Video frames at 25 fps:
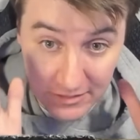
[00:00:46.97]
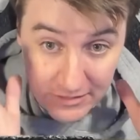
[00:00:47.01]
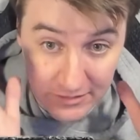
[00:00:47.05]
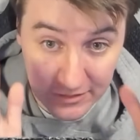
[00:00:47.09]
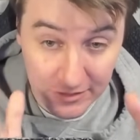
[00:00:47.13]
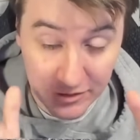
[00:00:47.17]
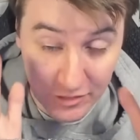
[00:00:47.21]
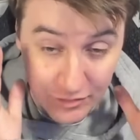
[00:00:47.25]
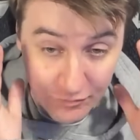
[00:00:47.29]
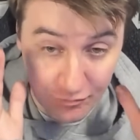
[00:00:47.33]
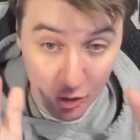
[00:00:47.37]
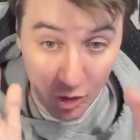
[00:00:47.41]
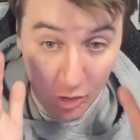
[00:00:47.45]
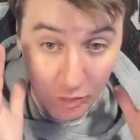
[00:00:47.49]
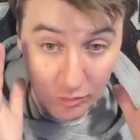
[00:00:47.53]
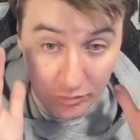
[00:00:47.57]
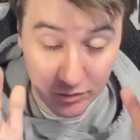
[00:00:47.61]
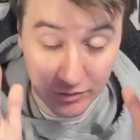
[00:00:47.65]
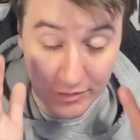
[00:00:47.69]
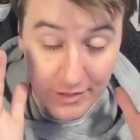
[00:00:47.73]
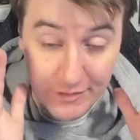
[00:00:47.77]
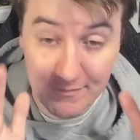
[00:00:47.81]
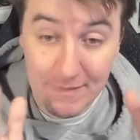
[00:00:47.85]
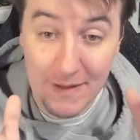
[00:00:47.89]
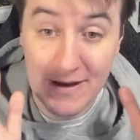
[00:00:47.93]

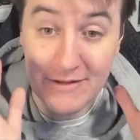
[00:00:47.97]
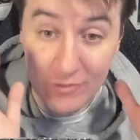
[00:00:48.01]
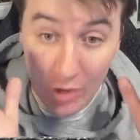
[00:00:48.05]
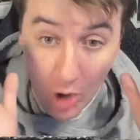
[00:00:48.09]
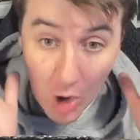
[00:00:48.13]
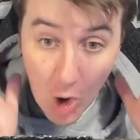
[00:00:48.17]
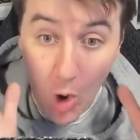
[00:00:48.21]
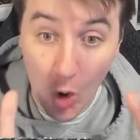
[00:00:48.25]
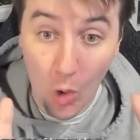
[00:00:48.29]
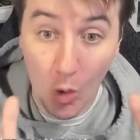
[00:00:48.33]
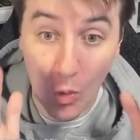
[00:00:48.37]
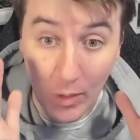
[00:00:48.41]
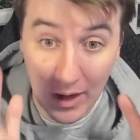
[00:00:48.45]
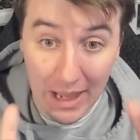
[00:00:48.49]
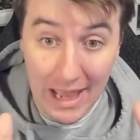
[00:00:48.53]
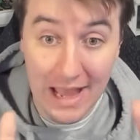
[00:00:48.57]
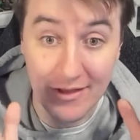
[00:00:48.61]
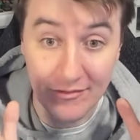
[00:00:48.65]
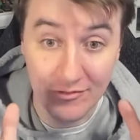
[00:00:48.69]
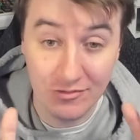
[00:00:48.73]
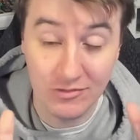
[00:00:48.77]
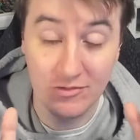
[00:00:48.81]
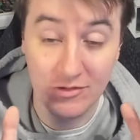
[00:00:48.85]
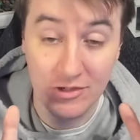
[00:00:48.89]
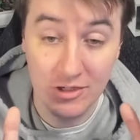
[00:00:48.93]
It's better to whole
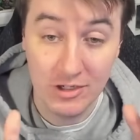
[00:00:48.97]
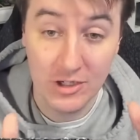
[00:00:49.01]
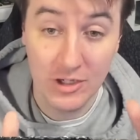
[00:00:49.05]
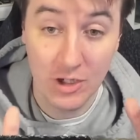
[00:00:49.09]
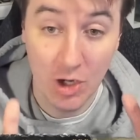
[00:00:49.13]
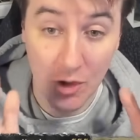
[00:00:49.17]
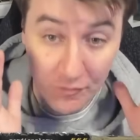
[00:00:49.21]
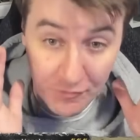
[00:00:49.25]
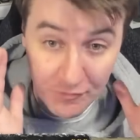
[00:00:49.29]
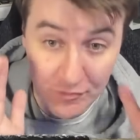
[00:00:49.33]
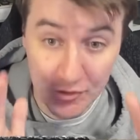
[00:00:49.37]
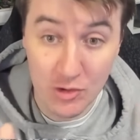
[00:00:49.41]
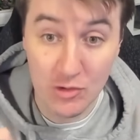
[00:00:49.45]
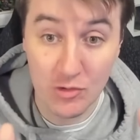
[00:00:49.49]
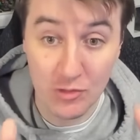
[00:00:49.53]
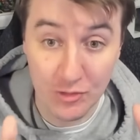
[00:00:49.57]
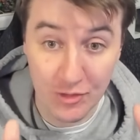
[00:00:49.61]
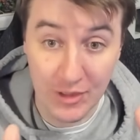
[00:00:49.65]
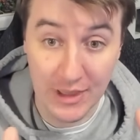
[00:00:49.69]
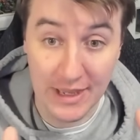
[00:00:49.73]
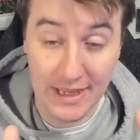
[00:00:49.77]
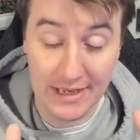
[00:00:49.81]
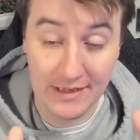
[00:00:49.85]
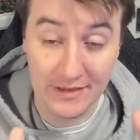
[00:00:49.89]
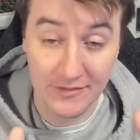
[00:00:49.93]
ass a few
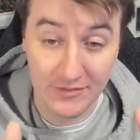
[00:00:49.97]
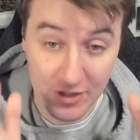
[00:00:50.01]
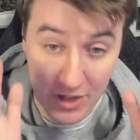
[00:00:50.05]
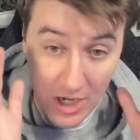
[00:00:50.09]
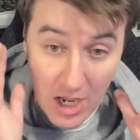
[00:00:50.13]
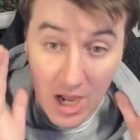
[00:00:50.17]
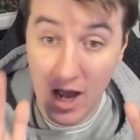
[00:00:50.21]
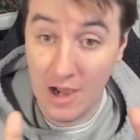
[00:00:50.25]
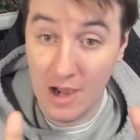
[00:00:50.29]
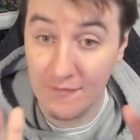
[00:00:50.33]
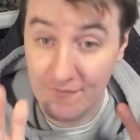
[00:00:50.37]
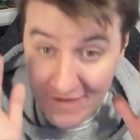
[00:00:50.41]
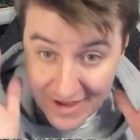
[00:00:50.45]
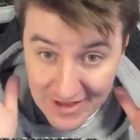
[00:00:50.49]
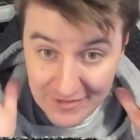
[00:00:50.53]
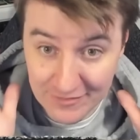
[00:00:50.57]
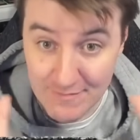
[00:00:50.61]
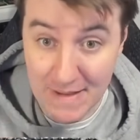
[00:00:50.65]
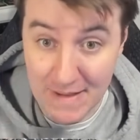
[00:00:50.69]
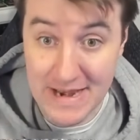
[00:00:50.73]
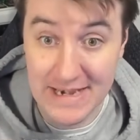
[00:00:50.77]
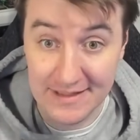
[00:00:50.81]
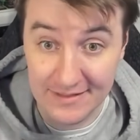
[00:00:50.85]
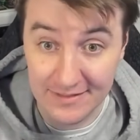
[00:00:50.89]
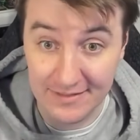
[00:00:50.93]
things than half ass
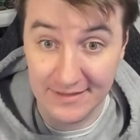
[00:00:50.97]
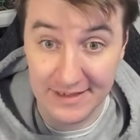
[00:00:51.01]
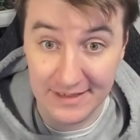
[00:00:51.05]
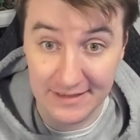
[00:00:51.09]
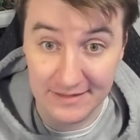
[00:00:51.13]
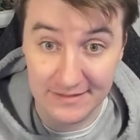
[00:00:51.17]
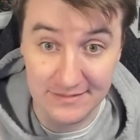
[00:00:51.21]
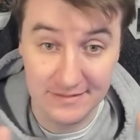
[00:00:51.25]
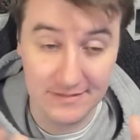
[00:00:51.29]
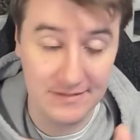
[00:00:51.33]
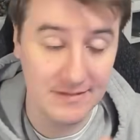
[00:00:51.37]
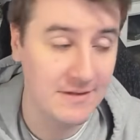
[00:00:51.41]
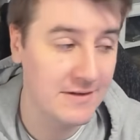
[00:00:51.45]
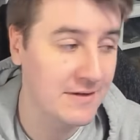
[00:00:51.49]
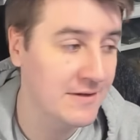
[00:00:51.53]
many things.